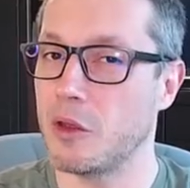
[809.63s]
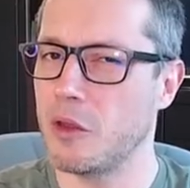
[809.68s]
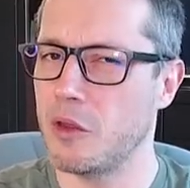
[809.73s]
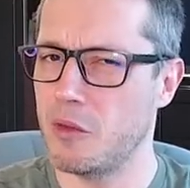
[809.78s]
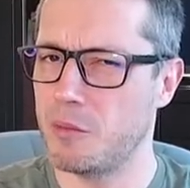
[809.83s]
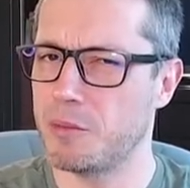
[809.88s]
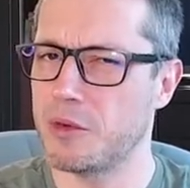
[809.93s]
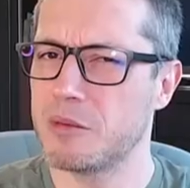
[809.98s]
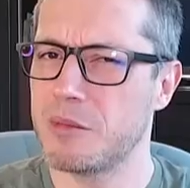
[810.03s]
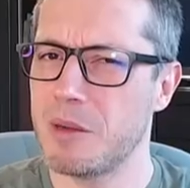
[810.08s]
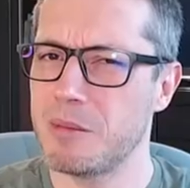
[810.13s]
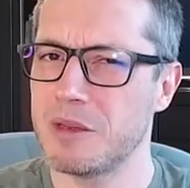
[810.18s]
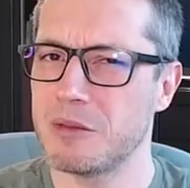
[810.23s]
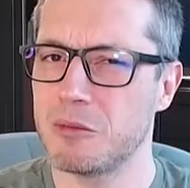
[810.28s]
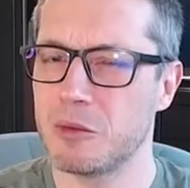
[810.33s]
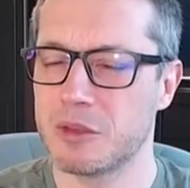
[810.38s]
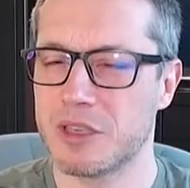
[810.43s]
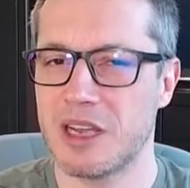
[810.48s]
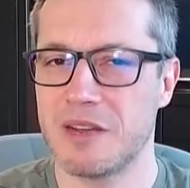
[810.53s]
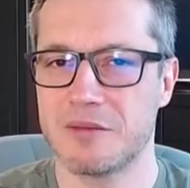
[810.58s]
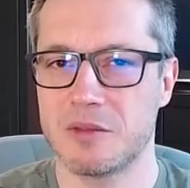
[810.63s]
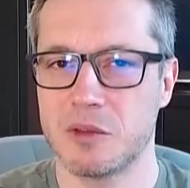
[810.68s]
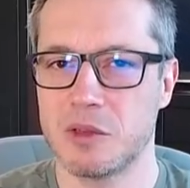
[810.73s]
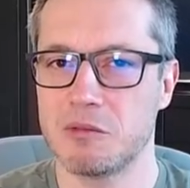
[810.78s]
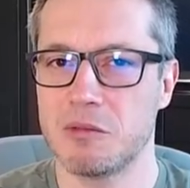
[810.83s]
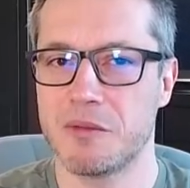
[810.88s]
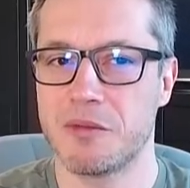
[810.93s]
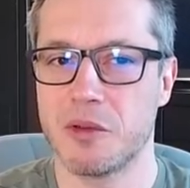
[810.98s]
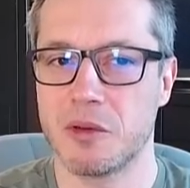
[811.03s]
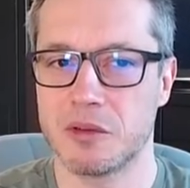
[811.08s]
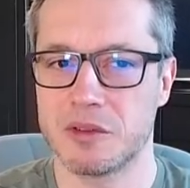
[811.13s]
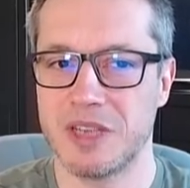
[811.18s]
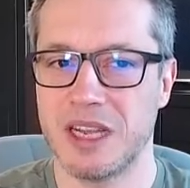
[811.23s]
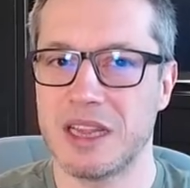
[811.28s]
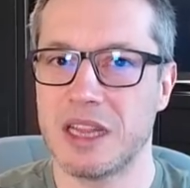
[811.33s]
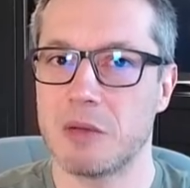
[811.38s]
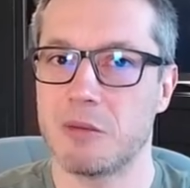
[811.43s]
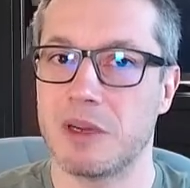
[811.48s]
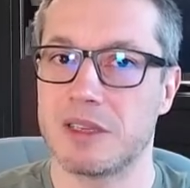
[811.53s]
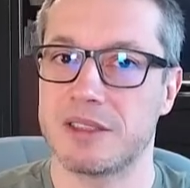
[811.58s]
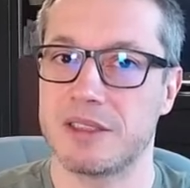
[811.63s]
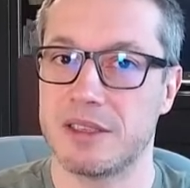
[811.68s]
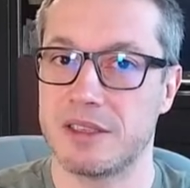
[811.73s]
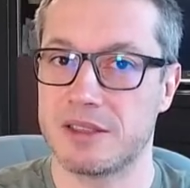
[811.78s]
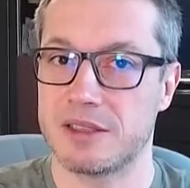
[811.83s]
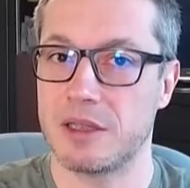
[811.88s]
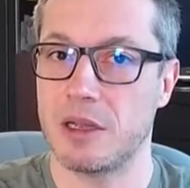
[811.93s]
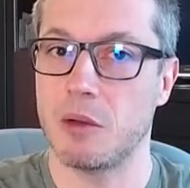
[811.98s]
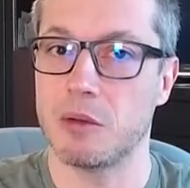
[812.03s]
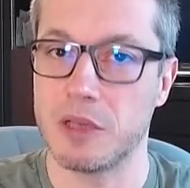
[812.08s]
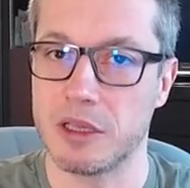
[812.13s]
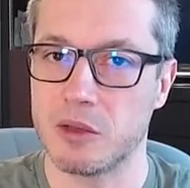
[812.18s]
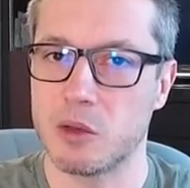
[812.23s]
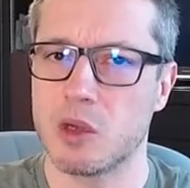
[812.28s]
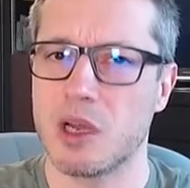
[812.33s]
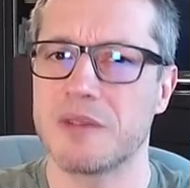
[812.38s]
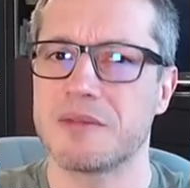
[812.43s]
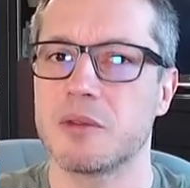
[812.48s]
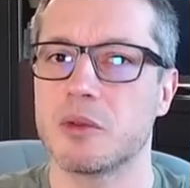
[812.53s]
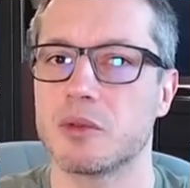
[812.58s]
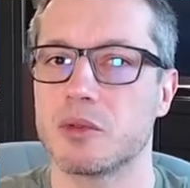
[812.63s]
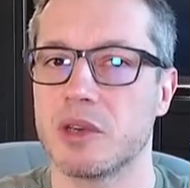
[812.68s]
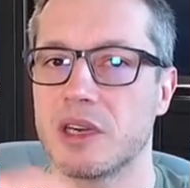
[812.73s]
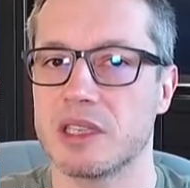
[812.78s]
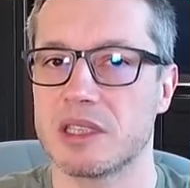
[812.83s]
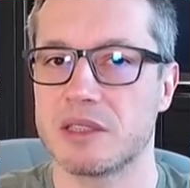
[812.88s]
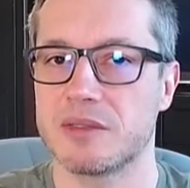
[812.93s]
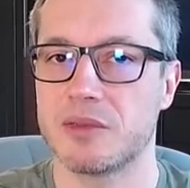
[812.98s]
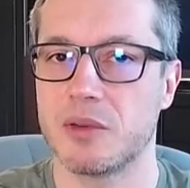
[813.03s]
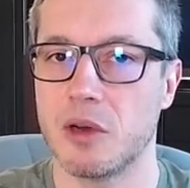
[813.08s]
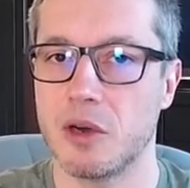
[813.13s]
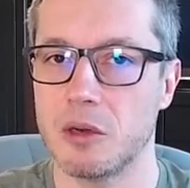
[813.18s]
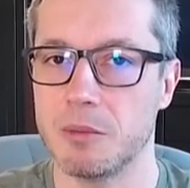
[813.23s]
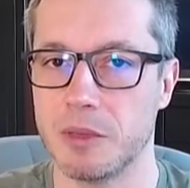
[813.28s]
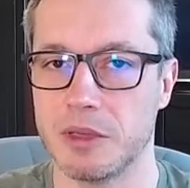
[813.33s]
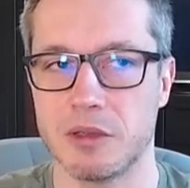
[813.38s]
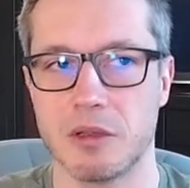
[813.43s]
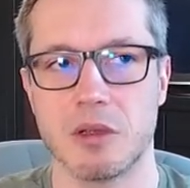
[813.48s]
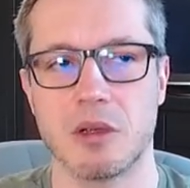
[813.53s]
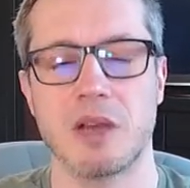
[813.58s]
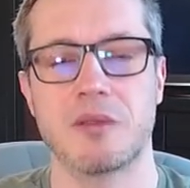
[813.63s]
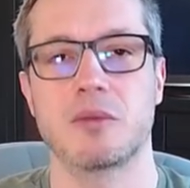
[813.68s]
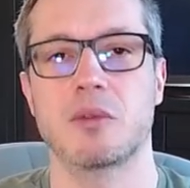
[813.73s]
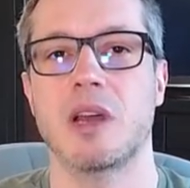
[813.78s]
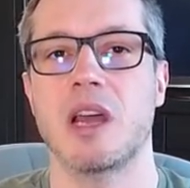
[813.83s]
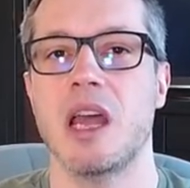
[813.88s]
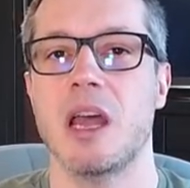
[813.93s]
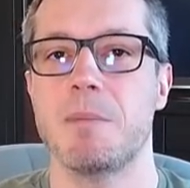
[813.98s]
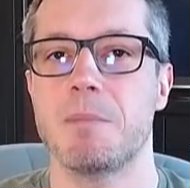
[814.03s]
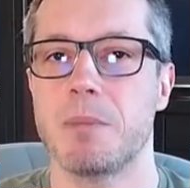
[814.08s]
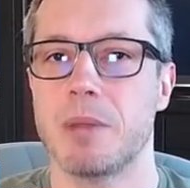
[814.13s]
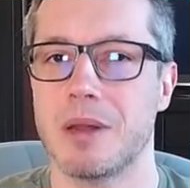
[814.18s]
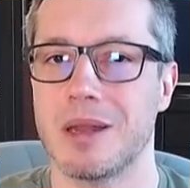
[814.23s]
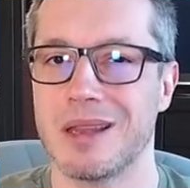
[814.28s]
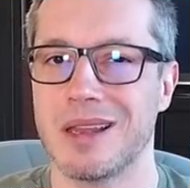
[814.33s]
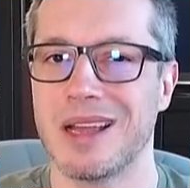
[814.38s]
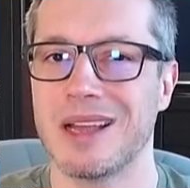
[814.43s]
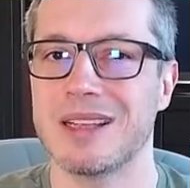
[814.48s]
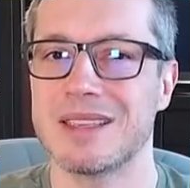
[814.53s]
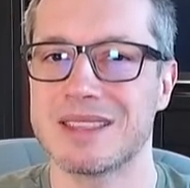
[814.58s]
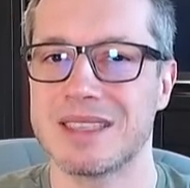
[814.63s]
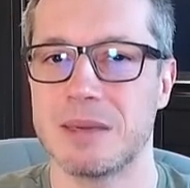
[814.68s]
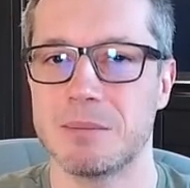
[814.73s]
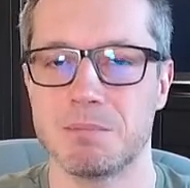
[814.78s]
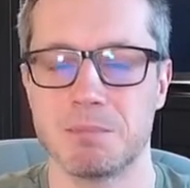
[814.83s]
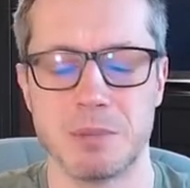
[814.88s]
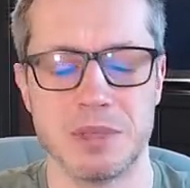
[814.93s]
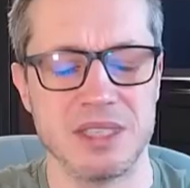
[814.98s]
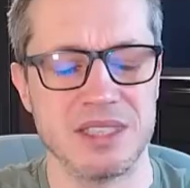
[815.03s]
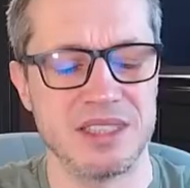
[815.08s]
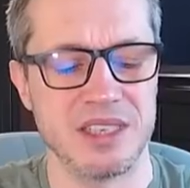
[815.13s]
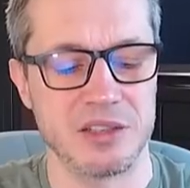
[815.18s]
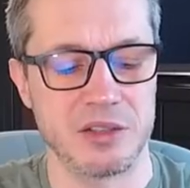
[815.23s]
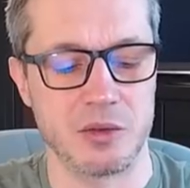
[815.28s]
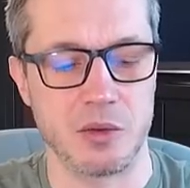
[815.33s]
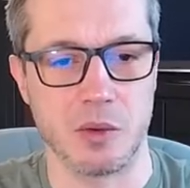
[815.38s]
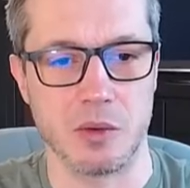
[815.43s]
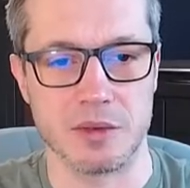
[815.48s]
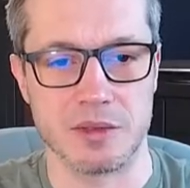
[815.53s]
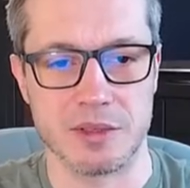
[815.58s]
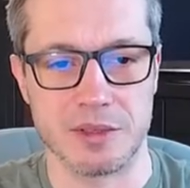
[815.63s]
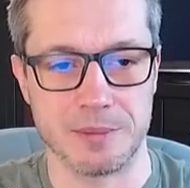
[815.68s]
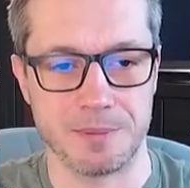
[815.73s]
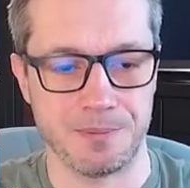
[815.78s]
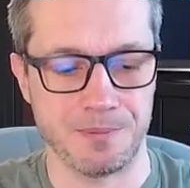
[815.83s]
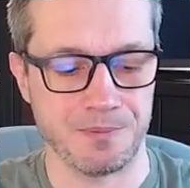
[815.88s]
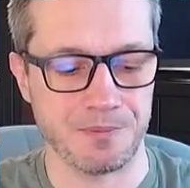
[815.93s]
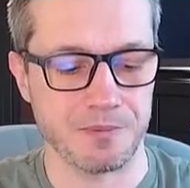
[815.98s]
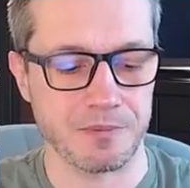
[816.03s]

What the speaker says: you probably would have to do with your data once it is loaded. You have to transform it. You have to apply some business rules.